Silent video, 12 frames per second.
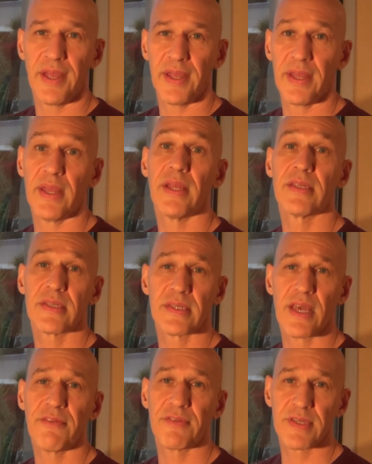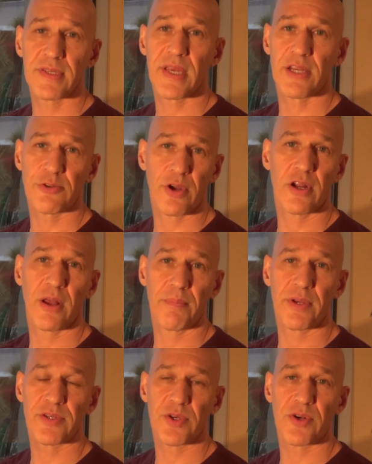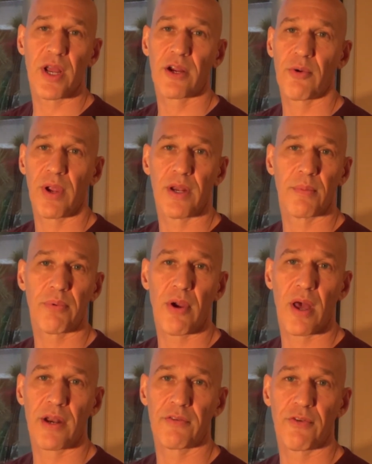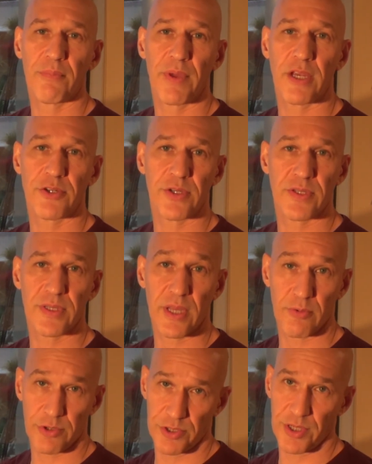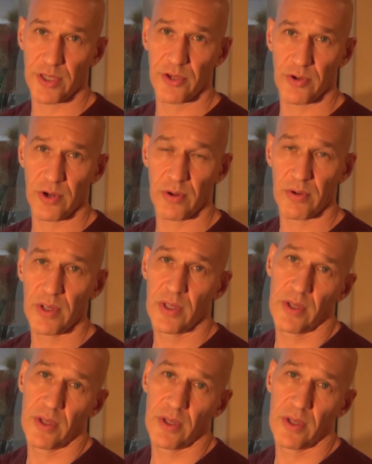It's safe to say drug companies are not creating product for patients they wish to cure,